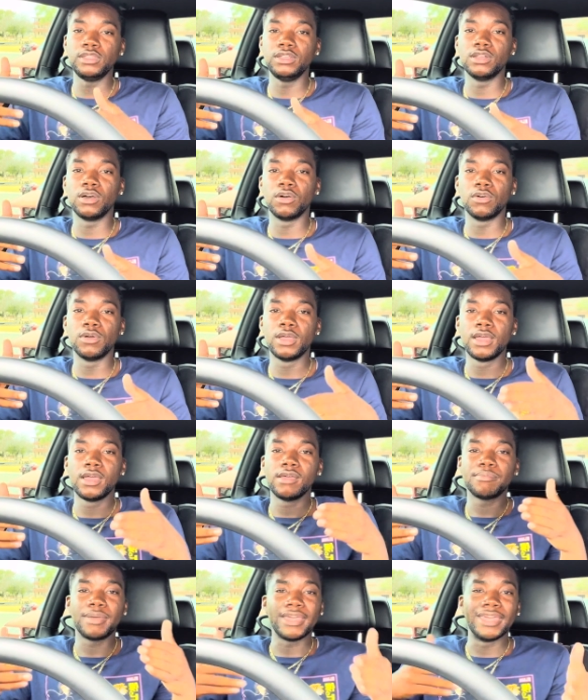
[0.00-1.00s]
you know,
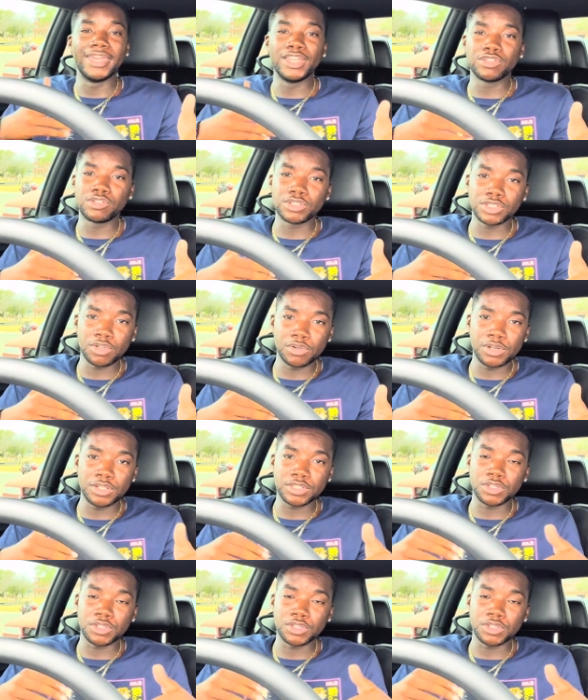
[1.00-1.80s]
pay interest on it.